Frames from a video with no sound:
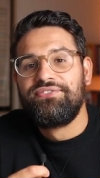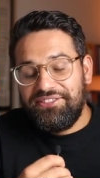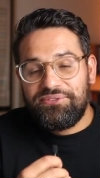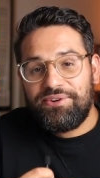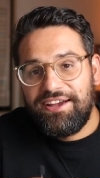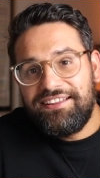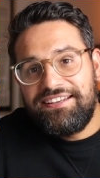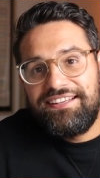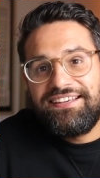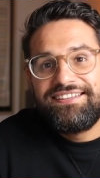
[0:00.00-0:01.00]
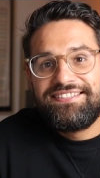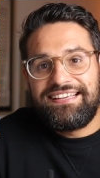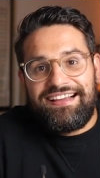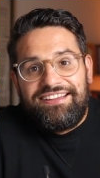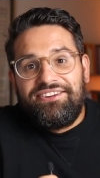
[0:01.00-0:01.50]
And the reality is,
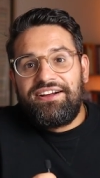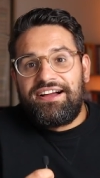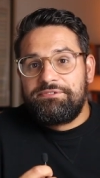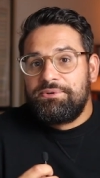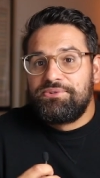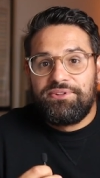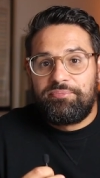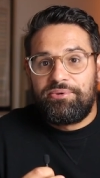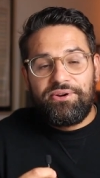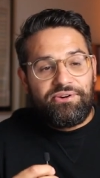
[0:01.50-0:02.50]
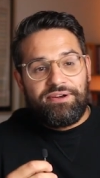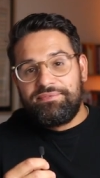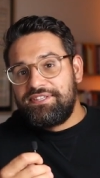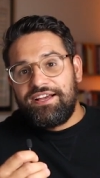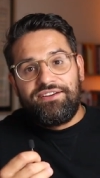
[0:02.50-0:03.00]
I, you know, I speak to a lot of programmers now.